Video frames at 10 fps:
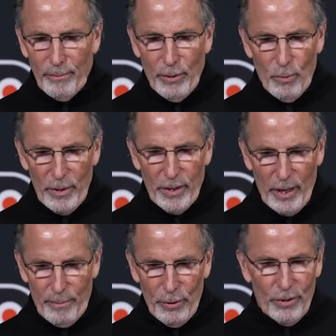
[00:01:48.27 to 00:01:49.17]
But when
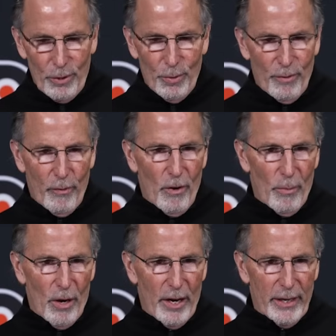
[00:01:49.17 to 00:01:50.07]
they put the
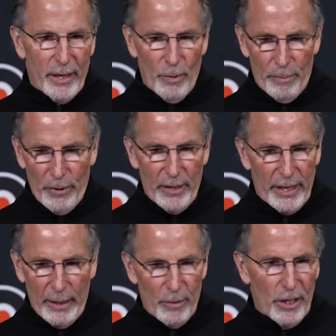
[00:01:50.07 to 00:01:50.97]
uniform on and we play the
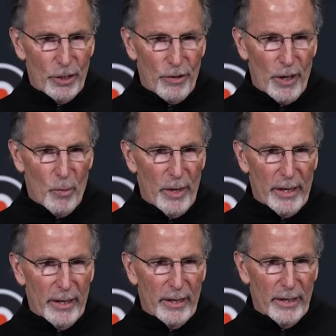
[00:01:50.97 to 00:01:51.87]
game, they're going to try to win.